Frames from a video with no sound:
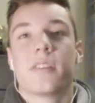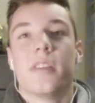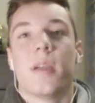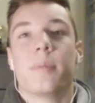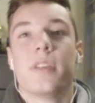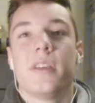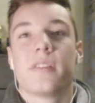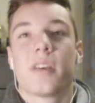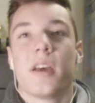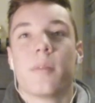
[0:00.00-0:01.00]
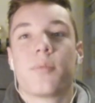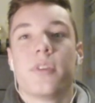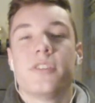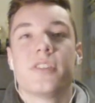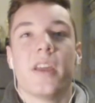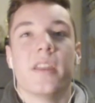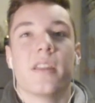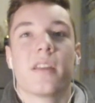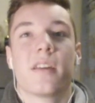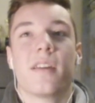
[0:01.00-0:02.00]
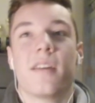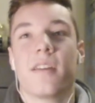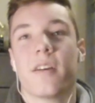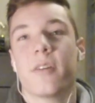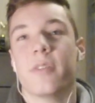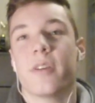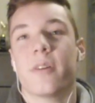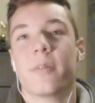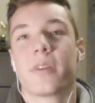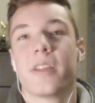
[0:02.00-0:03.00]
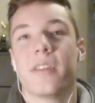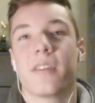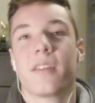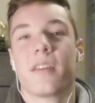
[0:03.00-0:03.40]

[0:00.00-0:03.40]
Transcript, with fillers: today, please. I'd appreciate it. Oh no, we're getting